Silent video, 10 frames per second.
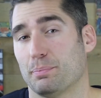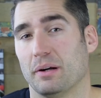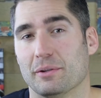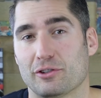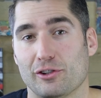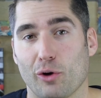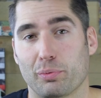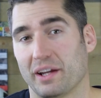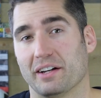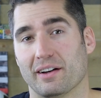pretty much a
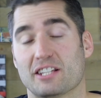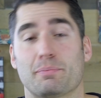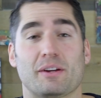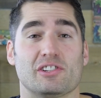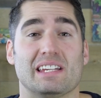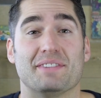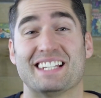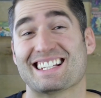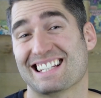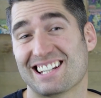no-brainer, especially if it
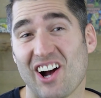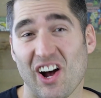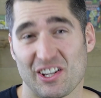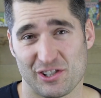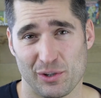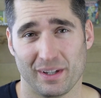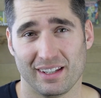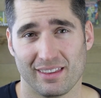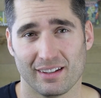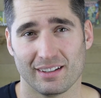doesn't cost you anything.